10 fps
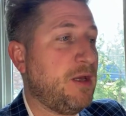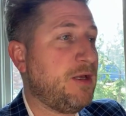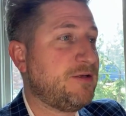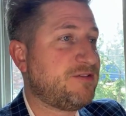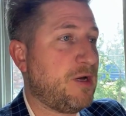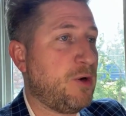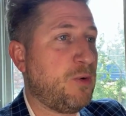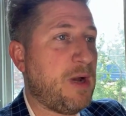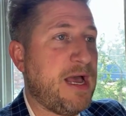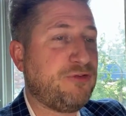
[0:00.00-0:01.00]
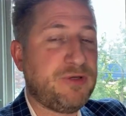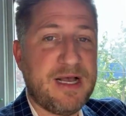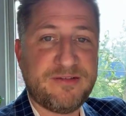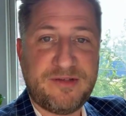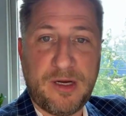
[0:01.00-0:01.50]
So as you
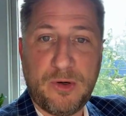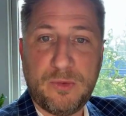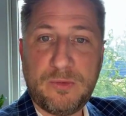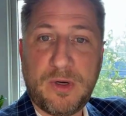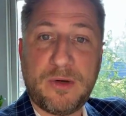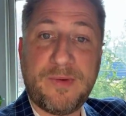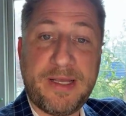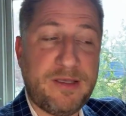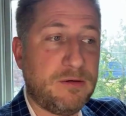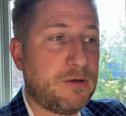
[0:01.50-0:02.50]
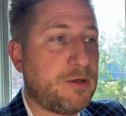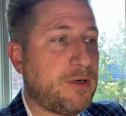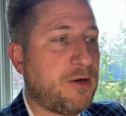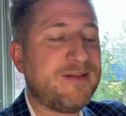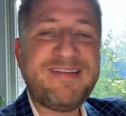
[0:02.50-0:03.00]
guys know, on
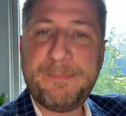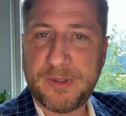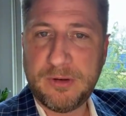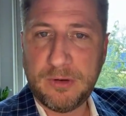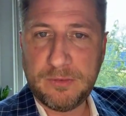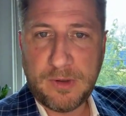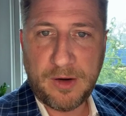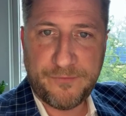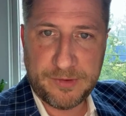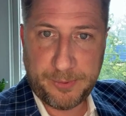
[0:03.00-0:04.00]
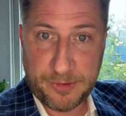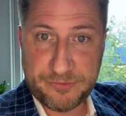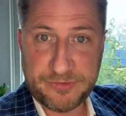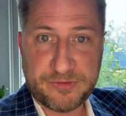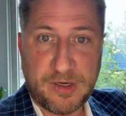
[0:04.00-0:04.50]
a typical offer to
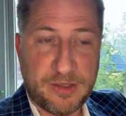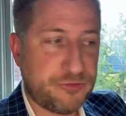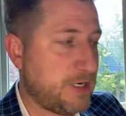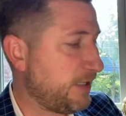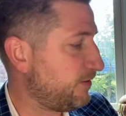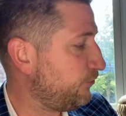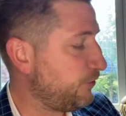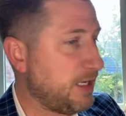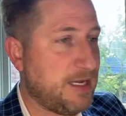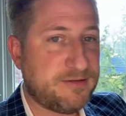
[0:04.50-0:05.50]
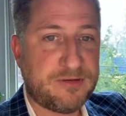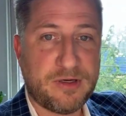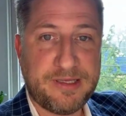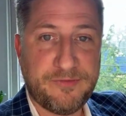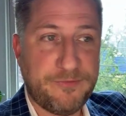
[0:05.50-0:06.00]
purchase contract that you guys are
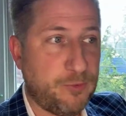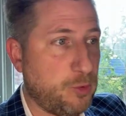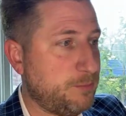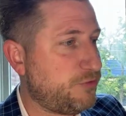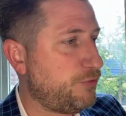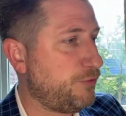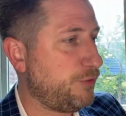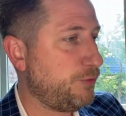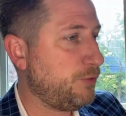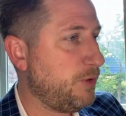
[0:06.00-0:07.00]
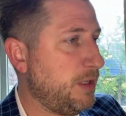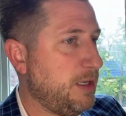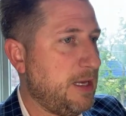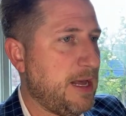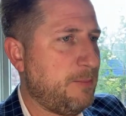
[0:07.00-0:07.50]
given forms to do,
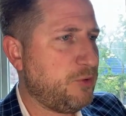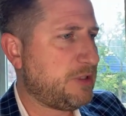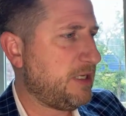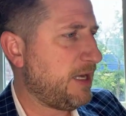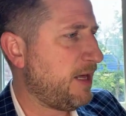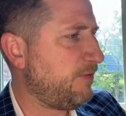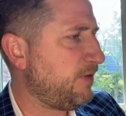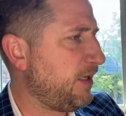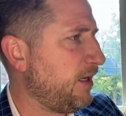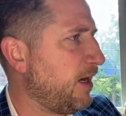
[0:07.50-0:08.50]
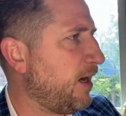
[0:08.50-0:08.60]
I'm looking at the